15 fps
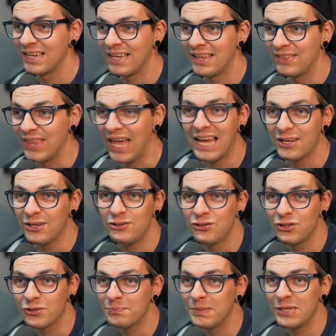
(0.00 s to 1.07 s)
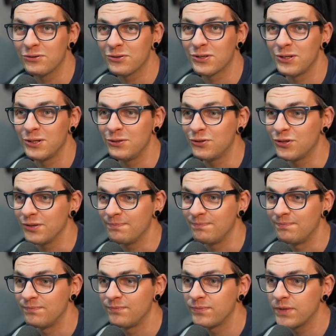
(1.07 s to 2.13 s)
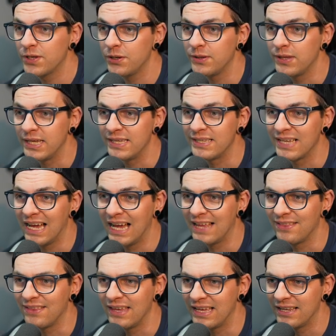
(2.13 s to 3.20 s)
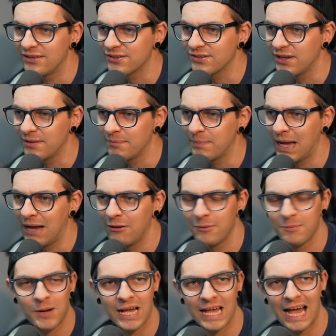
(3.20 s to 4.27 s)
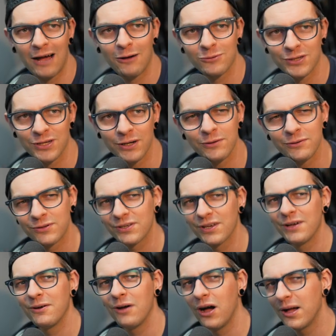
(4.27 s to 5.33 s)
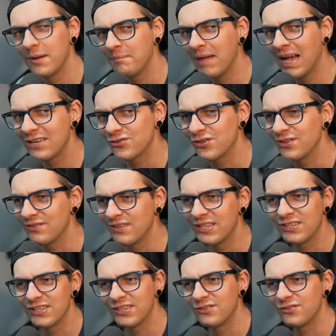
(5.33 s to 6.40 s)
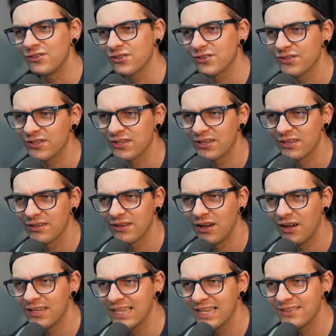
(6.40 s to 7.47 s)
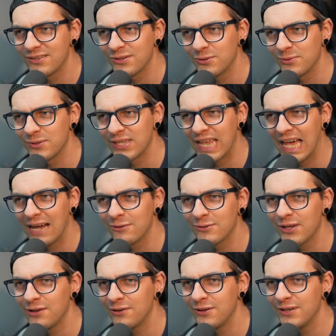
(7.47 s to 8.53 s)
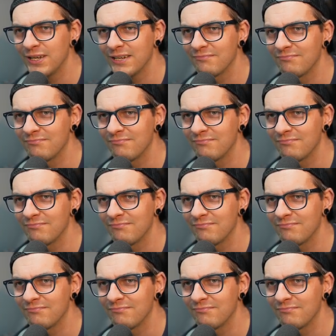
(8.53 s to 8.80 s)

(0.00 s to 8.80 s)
that could just be your solution. 2 of these, and it looks like powered by Alto, so I imagine this is just identical to the Alto unit.